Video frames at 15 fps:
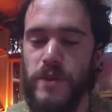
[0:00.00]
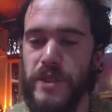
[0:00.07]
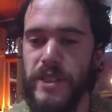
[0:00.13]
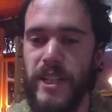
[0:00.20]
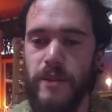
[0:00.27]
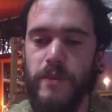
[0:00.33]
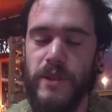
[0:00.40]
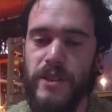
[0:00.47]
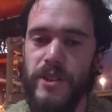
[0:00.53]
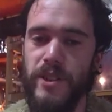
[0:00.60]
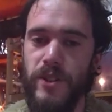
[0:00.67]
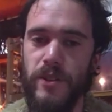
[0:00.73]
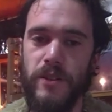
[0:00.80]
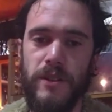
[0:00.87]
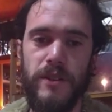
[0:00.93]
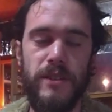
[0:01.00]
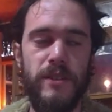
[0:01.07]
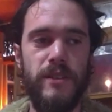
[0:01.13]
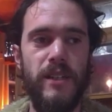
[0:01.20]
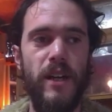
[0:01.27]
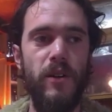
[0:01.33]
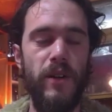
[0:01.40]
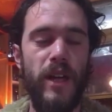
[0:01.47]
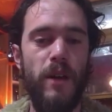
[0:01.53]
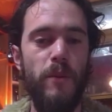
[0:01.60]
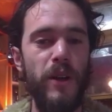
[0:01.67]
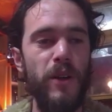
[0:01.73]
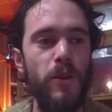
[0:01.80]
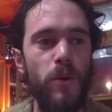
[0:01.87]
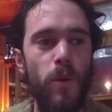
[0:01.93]
deep into Jung's
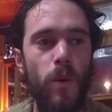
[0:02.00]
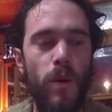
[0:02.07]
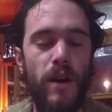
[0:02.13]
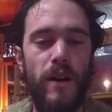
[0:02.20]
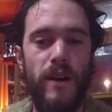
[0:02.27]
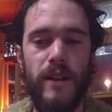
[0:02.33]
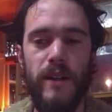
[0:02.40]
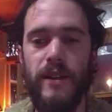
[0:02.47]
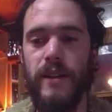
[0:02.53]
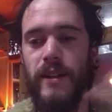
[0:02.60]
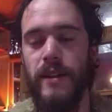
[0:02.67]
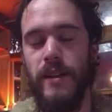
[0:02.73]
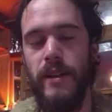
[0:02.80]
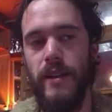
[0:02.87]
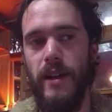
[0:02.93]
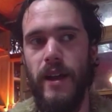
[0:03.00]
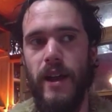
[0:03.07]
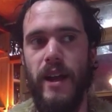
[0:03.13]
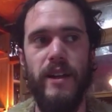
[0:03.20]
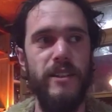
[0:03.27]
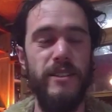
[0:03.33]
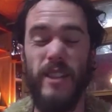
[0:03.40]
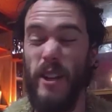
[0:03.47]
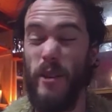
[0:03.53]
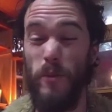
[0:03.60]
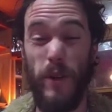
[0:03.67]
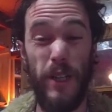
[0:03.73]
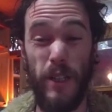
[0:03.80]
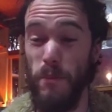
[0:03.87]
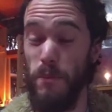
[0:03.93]
alchemical work. And I started reading
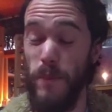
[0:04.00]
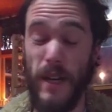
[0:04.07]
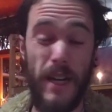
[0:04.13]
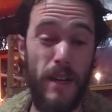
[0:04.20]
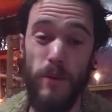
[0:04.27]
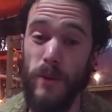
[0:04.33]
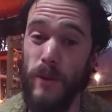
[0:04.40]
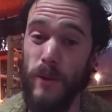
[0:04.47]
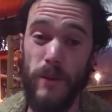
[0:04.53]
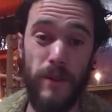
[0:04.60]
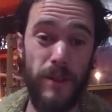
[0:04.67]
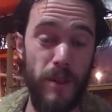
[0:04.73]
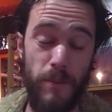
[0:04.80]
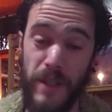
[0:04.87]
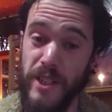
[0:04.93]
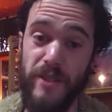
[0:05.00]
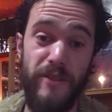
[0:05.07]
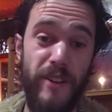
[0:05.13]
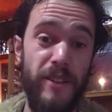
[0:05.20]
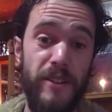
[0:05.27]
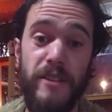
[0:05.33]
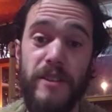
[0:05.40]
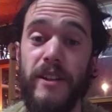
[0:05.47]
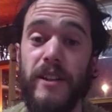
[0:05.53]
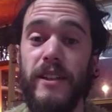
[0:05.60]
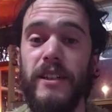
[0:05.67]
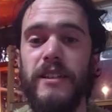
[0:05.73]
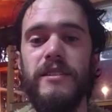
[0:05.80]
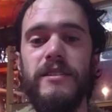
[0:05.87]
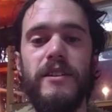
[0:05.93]
the Bible and a bunch of other things
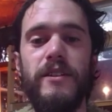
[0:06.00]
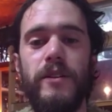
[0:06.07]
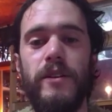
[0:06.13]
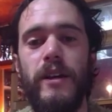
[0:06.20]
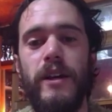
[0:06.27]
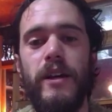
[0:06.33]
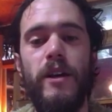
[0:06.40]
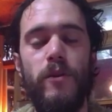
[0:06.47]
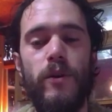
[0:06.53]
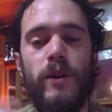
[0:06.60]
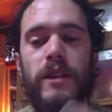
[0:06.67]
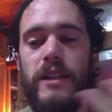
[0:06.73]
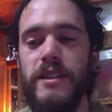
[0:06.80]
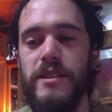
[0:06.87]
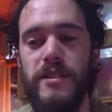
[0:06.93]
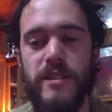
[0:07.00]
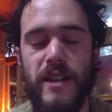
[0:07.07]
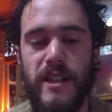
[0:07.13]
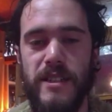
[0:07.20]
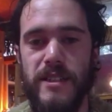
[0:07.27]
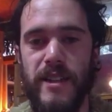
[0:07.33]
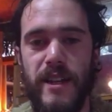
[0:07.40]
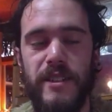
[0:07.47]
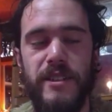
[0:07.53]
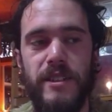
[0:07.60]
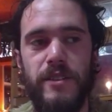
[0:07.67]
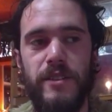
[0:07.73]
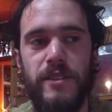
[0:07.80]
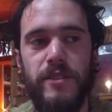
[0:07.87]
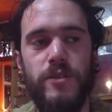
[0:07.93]
yeah. and really just
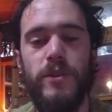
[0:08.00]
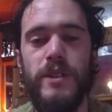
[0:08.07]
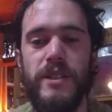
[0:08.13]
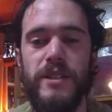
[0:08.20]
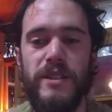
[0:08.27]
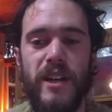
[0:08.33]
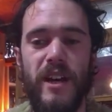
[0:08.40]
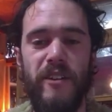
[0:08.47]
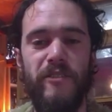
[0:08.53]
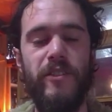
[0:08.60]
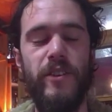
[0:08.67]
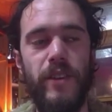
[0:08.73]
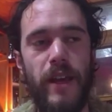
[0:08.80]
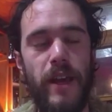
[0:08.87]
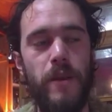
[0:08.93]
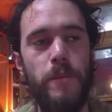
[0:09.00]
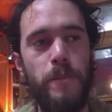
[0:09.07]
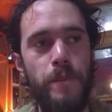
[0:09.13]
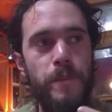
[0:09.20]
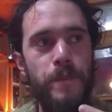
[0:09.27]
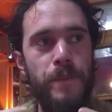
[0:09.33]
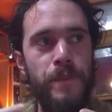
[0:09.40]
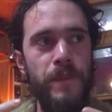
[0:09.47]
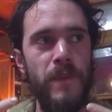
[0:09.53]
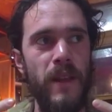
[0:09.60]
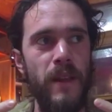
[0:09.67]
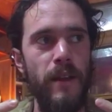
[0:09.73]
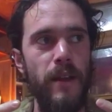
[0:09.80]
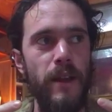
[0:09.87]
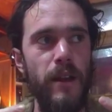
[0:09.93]
dissecting through this stuff. And then
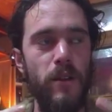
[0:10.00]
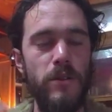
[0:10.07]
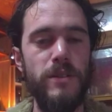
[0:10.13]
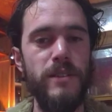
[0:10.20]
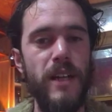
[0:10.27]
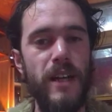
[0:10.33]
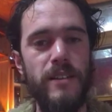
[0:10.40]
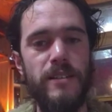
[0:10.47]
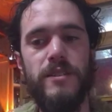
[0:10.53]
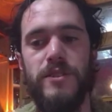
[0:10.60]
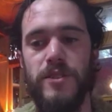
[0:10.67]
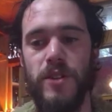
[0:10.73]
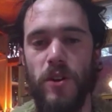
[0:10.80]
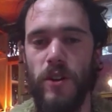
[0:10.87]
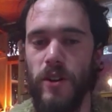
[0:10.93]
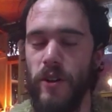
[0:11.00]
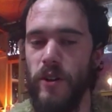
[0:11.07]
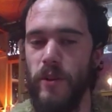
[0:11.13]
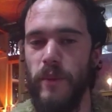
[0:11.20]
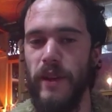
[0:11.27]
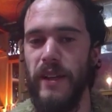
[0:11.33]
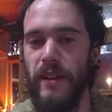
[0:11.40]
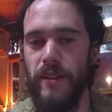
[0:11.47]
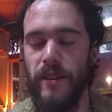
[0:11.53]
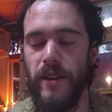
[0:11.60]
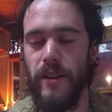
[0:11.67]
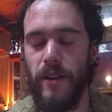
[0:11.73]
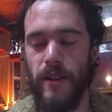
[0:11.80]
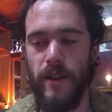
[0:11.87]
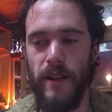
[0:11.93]
it all started to dawn on me that,
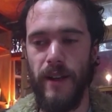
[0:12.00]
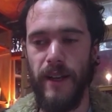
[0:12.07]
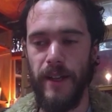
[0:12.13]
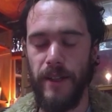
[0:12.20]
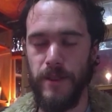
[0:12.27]
like,